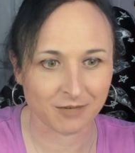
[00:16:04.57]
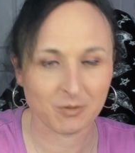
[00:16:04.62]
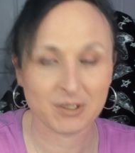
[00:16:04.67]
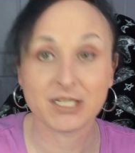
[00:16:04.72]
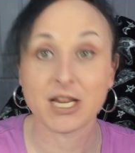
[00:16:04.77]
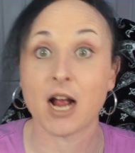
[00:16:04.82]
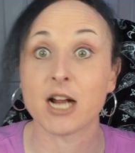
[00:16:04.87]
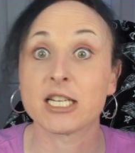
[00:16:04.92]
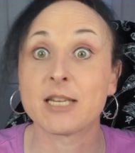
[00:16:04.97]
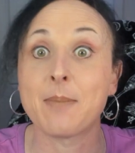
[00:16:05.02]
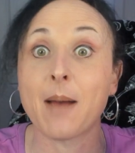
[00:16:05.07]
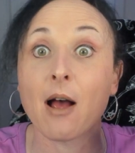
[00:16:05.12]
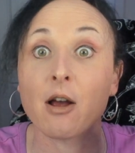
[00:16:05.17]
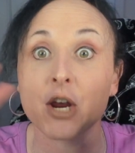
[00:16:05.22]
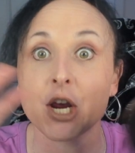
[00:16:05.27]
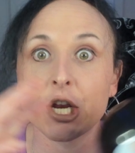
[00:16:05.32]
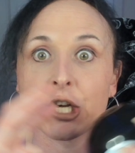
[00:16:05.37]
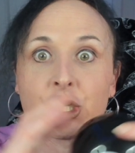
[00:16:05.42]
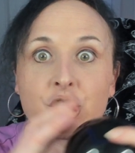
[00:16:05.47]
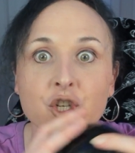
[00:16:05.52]
We talked about
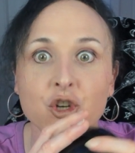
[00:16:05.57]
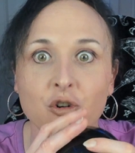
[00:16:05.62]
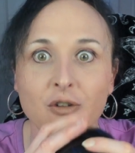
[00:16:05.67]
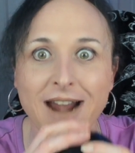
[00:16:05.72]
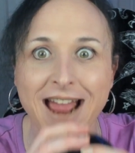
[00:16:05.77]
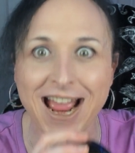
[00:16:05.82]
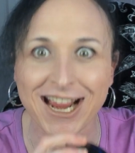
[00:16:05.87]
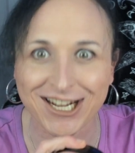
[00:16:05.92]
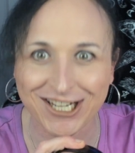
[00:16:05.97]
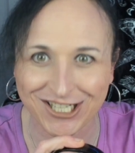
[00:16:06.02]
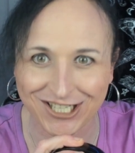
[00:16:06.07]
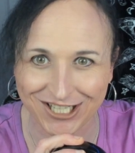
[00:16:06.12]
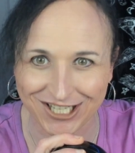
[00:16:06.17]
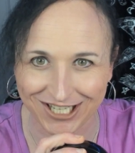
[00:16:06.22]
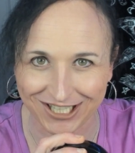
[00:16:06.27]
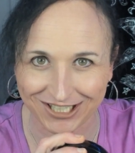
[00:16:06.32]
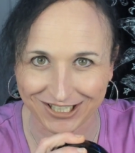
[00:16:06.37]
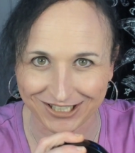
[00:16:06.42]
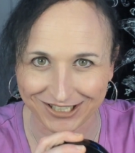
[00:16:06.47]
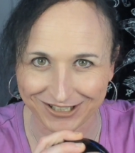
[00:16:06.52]

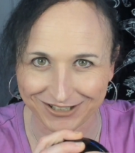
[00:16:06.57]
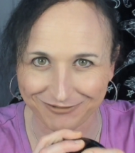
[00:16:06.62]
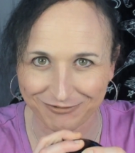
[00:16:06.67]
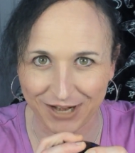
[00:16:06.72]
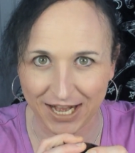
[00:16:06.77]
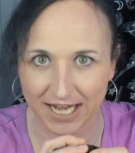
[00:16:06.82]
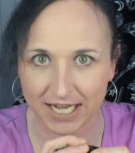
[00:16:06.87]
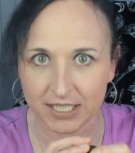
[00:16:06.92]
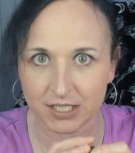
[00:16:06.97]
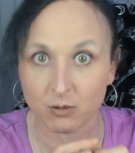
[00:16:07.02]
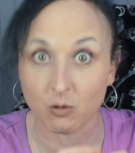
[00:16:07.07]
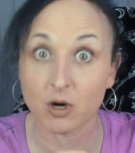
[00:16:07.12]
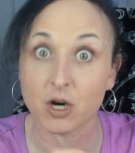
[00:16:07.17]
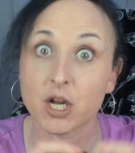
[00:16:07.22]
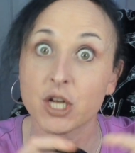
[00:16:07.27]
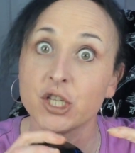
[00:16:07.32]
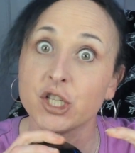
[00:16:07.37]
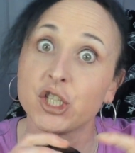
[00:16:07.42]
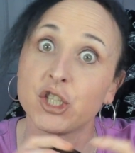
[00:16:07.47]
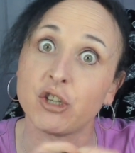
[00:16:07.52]
contraction, right? Or
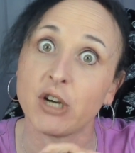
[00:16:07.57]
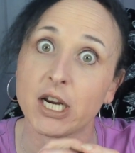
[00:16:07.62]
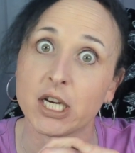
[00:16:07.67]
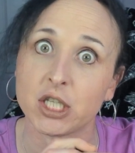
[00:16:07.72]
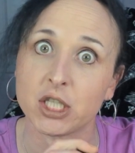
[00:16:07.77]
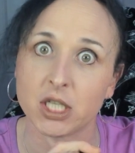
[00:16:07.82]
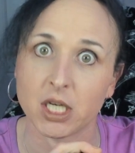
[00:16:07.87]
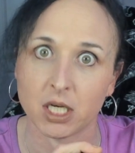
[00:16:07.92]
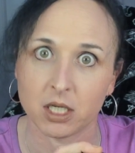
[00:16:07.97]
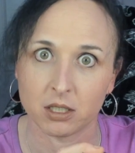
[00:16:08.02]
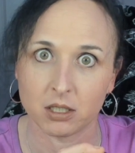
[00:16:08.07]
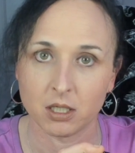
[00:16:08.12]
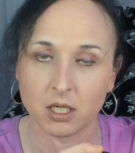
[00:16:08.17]
constriction.